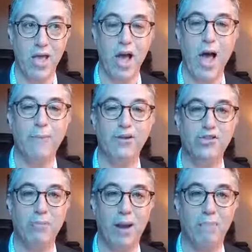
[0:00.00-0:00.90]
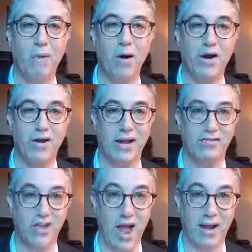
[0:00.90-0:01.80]
how much are my marketing
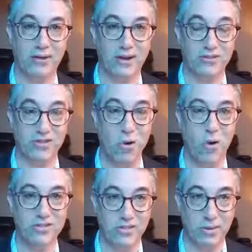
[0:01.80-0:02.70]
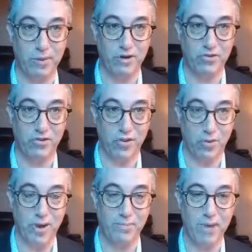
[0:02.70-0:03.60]
tactics costing me to do
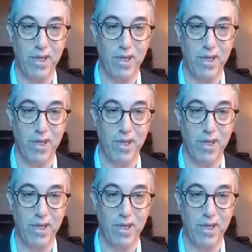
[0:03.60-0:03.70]
it,